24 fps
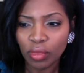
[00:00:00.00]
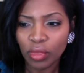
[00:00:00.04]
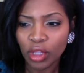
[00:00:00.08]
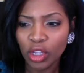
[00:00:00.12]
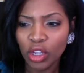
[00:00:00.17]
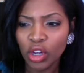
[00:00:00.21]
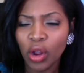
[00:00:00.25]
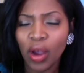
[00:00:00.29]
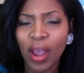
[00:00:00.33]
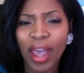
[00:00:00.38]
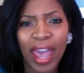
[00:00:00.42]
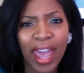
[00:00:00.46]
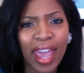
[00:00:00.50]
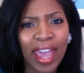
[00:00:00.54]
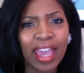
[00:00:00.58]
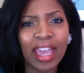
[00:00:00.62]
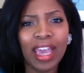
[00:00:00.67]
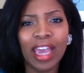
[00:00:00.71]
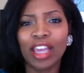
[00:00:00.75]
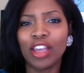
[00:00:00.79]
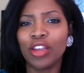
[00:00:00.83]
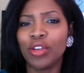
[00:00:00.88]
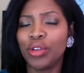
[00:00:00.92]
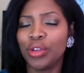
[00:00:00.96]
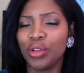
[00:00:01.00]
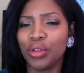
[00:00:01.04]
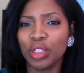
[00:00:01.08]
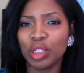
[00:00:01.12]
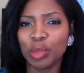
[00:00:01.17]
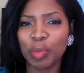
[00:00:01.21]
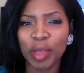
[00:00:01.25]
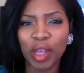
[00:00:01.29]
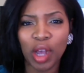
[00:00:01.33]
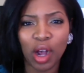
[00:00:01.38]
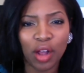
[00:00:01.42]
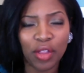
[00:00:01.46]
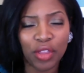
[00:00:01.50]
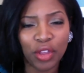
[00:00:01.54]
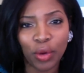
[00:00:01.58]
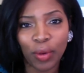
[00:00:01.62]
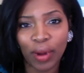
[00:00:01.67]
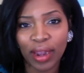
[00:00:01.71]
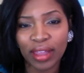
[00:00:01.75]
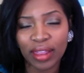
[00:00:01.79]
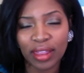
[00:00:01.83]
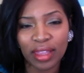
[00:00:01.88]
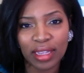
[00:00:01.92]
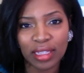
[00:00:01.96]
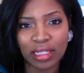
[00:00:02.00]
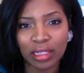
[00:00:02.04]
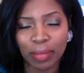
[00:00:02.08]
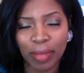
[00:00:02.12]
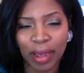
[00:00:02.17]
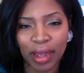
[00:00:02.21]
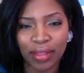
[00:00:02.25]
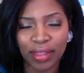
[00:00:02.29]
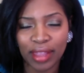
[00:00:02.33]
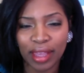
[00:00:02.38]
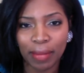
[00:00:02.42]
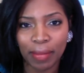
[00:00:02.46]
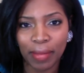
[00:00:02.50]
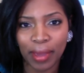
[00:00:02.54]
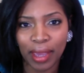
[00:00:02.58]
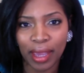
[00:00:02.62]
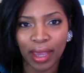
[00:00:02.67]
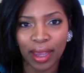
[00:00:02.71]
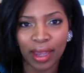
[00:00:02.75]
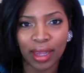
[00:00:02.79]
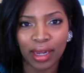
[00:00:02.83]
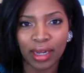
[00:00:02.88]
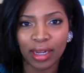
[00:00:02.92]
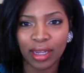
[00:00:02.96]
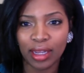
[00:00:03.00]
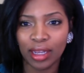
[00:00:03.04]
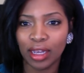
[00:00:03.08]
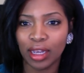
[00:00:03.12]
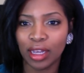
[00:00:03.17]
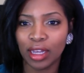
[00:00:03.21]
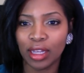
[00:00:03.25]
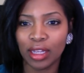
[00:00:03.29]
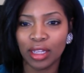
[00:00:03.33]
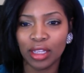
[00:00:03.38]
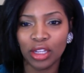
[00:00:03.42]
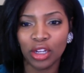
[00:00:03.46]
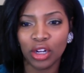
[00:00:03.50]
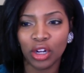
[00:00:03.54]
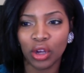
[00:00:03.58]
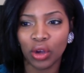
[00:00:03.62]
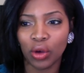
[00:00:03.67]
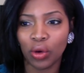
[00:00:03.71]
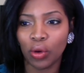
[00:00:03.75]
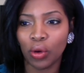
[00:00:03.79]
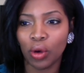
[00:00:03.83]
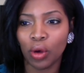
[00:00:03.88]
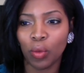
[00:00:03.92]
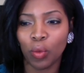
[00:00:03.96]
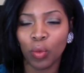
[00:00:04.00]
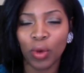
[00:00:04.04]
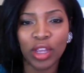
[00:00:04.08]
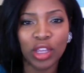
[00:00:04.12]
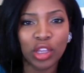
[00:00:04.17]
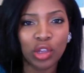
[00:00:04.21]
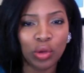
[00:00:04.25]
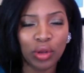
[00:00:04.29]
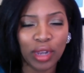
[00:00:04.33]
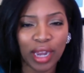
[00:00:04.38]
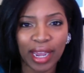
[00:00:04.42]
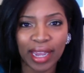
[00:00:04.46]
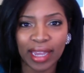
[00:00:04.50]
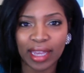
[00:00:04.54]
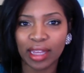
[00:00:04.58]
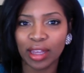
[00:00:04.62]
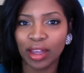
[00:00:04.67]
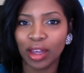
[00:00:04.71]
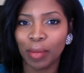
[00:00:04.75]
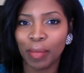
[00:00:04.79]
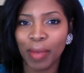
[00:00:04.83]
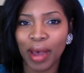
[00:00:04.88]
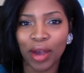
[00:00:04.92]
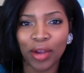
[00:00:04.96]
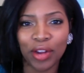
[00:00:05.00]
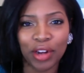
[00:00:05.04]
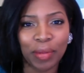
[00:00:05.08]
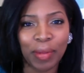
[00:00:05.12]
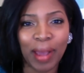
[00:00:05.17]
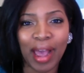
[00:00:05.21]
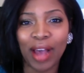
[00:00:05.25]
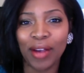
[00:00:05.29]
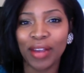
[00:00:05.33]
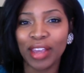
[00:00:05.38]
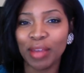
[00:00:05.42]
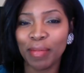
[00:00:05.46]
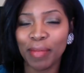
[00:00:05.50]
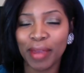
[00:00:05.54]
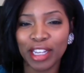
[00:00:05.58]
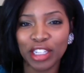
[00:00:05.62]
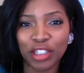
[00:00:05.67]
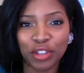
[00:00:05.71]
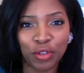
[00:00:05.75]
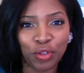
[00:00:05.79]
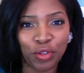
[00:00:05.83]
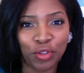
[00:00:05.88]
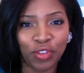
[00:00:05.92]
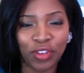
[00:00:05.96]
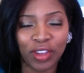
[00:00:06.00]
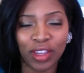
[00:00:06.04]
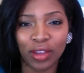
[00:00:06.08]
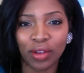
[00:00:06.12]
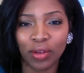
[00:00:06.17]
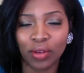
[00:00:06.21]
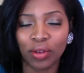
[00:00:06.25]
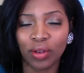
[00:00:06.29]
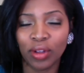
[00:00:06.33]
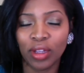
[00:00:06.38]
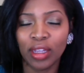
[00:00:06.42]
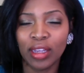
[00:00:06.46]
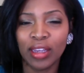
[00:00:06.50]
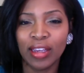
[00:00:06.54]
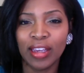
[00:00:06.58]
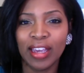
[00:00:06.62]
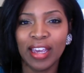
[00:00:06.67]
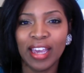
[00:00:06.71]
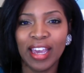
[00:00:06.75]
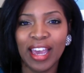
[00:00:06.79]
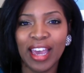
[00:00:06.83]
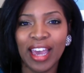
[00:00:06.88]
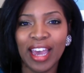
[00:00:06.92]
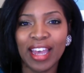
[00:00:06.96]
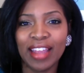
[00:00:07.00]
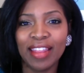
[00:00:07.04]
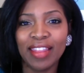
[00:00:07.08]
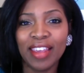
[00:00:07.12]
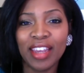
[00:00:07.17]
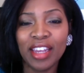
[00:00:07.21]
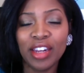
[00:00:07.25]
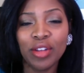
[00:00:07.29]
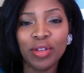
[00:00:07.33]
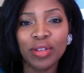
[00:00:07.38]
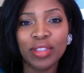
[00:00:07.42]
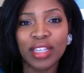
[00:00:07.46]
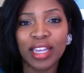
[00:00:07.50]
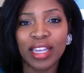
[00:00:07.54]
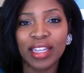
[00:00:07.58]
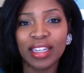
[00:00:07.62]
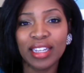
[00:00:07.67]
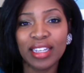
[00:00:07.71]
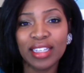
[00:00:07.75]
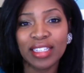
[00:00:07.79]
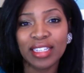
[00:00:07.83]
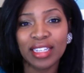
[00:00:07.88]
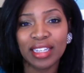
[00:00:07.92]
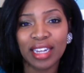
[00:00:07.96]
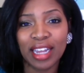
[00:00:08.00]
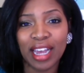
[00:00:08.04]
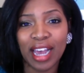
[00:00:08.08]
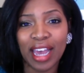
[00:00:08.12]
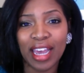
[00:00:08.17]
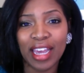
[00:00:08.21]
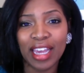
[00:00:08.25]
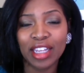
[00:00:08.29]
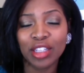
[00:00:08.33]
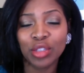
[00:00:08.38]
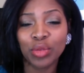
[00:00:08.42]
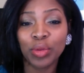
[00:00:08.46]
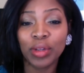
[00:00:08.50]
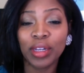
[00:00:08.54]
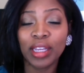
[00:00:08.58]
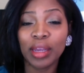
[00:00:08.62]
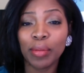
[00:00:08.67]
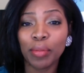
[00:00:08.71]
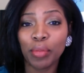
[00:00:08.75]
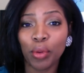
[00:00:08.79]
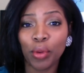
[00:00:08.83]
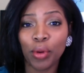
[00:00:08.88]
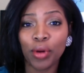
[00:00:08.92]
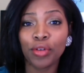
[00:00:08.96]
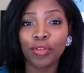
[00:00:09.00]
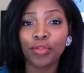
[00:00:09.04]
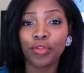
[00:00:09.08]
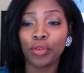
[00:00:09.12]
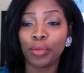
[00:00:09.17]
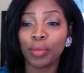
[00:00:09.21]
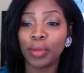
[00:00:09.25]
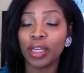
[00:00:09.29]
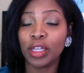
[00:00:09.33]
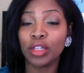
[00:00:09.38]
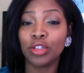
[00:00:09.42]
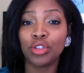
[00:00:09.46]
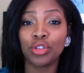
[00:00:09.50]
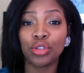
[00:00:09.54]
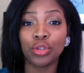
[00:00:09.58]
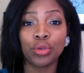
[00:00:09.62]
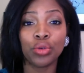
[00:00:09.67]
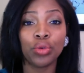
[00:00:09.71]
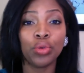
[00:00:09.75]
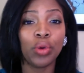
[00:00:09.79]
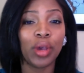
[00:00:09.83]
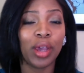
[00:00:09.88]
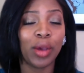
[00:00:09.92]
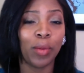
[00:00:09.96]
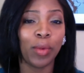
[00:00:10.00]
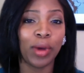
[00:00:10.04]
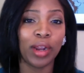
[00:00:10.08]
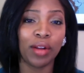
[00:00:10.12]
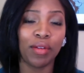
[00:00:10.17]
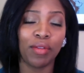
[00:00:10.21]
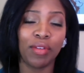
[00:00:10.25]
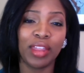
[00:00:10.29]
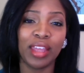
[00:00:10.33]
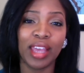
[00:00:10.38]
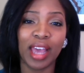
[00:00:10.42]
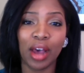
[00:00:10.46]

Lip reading: you know, hey, you speak all the great things about that man, you know, what you like about him, how he makes you feel. And then you say, listen, it's really important for me too, and whatever the